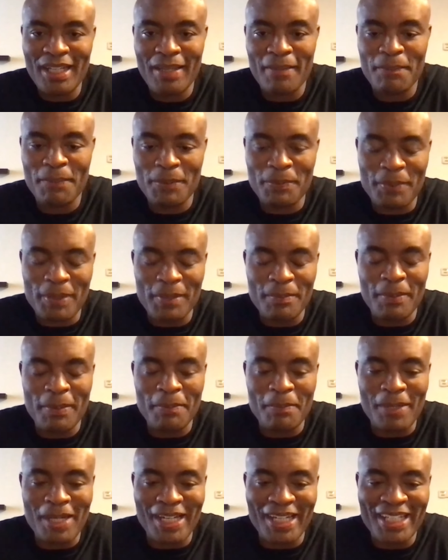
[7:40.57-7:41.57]
I prepare my
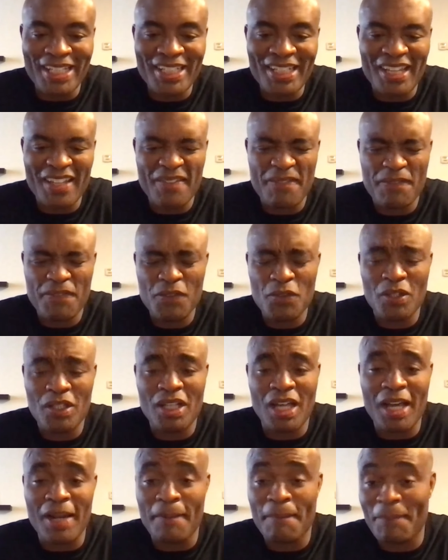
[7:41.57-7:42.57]
mind. I feel a
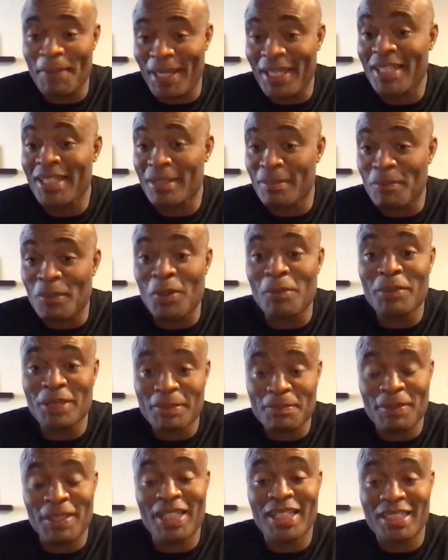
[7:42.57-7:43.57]
lot of pain in the
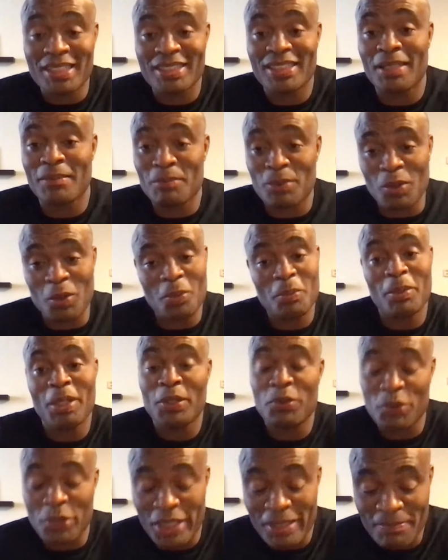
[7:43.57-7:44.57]
moment because I broke my
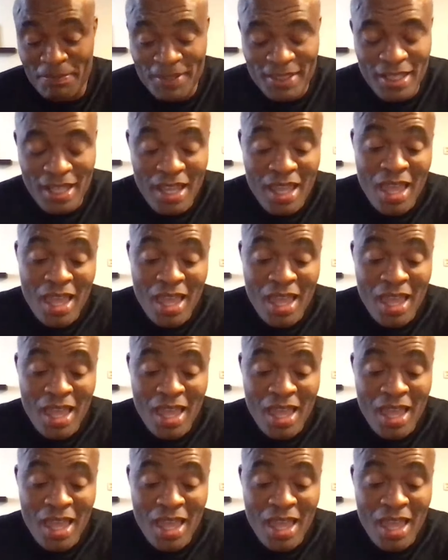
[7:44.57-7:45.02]
ribs,